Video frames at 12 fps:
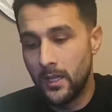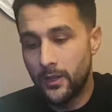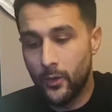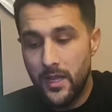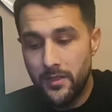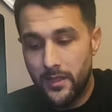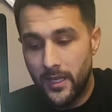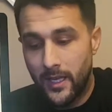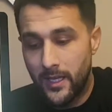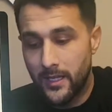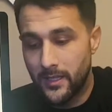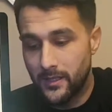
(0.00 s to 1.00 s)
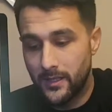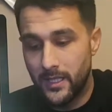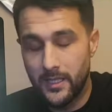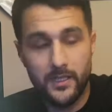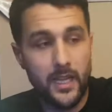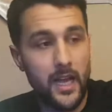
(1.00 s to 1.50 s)
The great thing is,
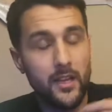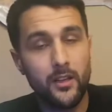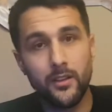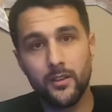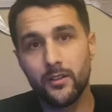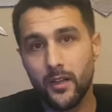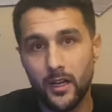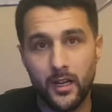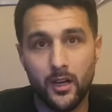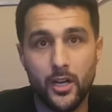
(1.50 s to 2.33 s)
is that uh,